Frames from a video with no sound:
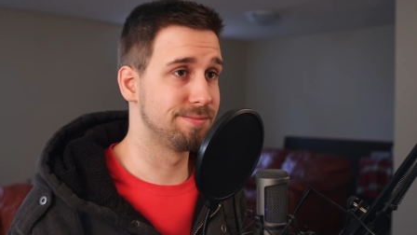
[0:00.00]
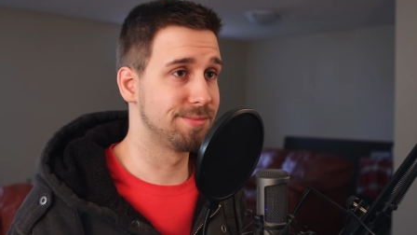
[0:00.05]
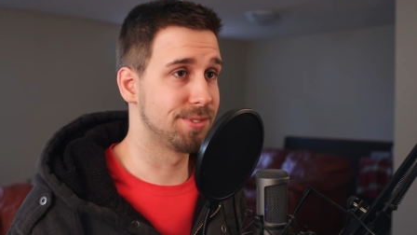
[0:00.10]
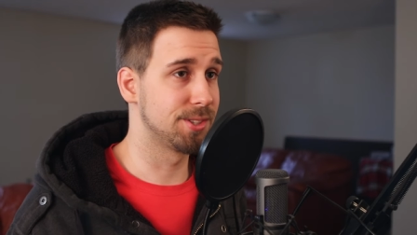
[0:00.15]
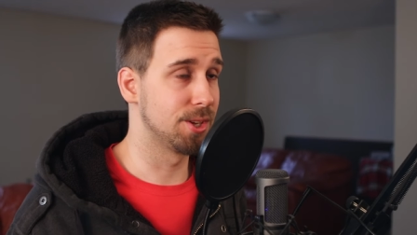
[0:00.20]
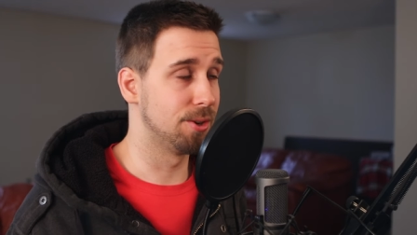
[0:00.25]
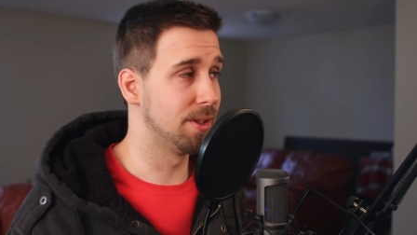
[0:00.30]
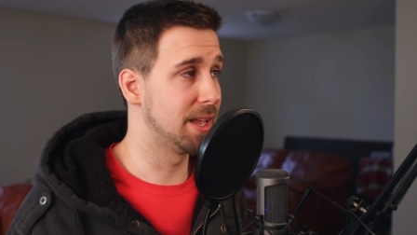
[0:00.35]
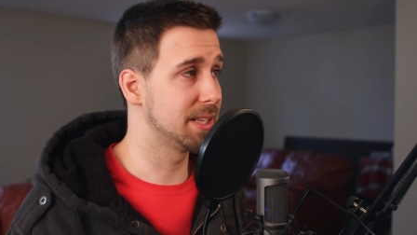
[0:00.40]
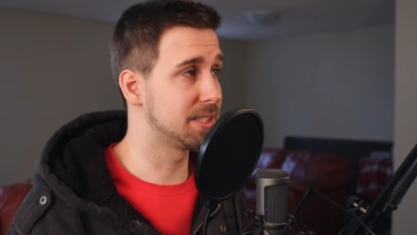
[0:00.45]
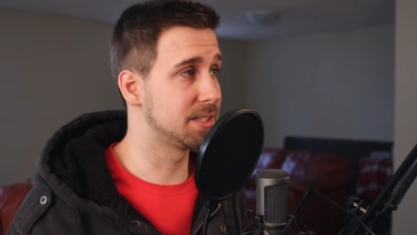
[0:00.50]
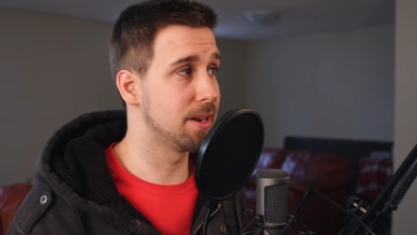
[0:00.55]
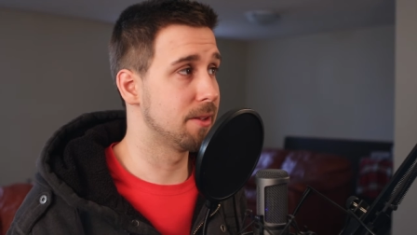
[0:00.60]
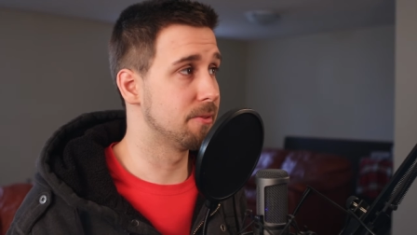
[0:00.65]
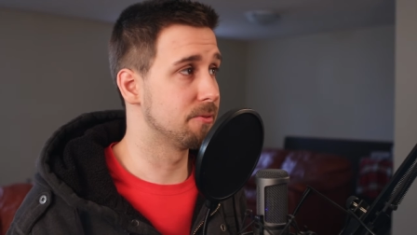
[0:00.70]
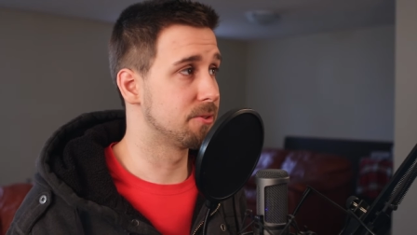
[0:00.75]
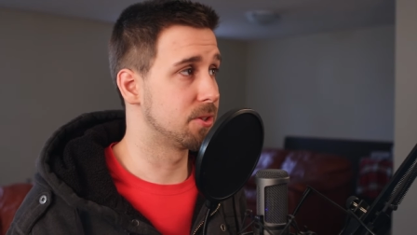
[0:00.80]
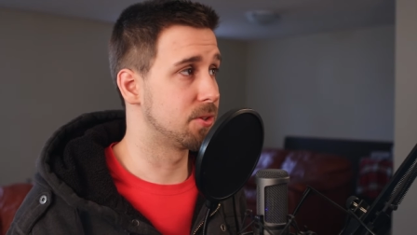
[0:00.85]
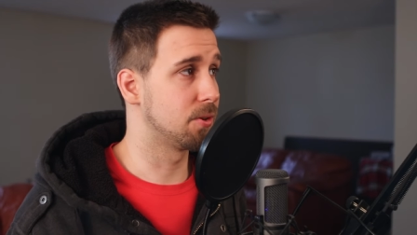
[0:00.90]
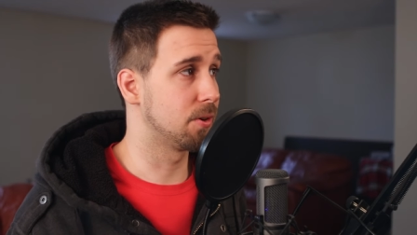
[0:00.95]
So that's
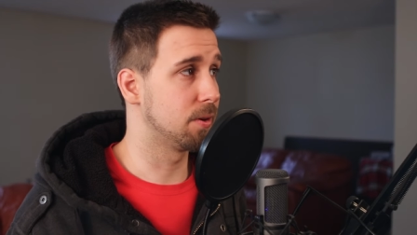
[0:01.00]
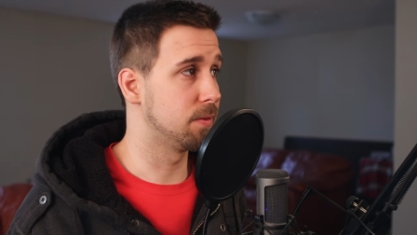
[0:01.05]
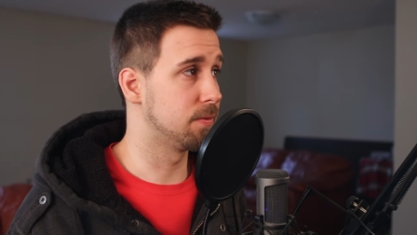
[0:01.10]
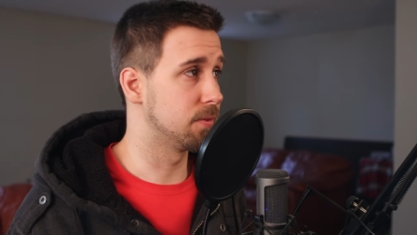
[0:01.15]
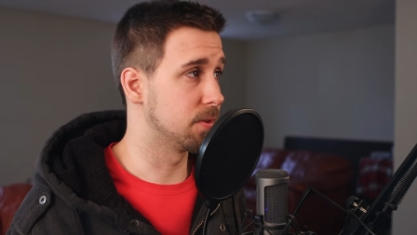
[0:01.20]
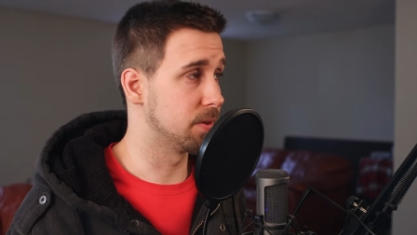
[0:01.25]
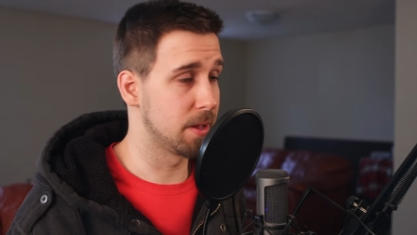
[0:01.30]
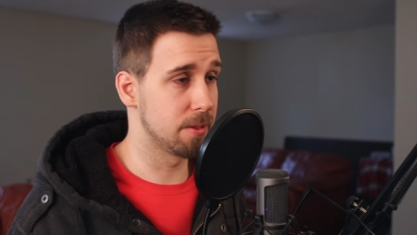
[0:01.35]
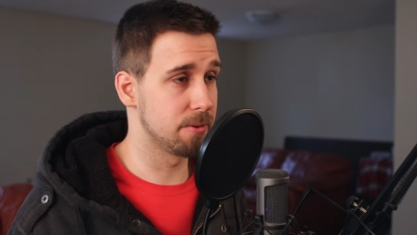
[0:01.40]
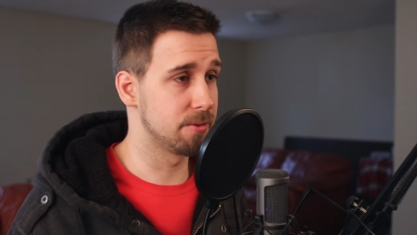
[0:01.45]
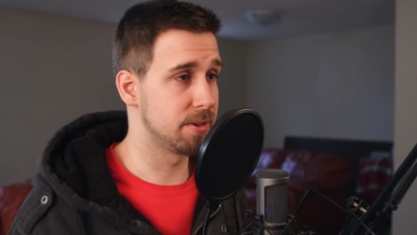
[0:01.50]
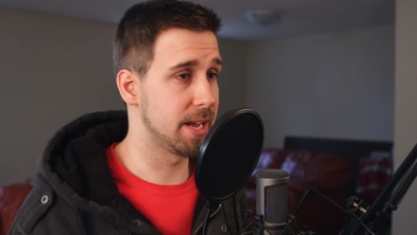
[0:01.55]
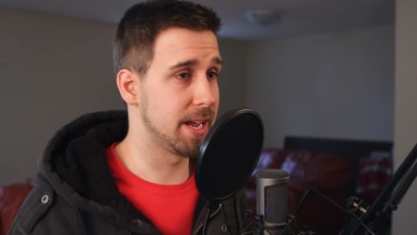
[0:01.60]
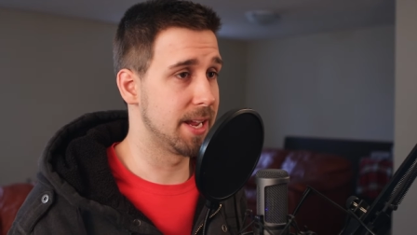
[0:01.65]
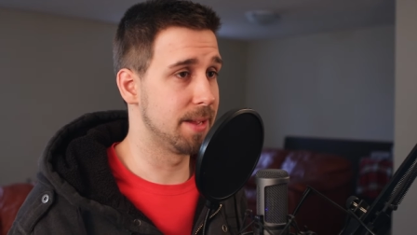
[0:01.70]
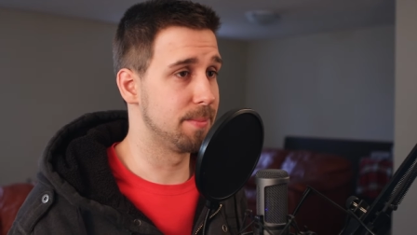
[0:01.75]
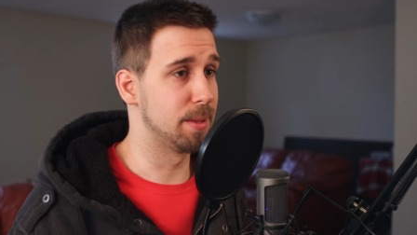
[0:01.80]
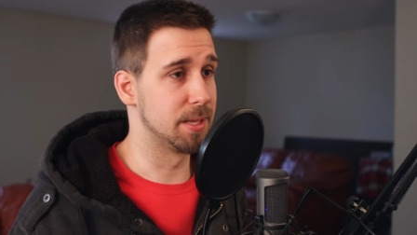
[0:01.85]
another tutorial for another day.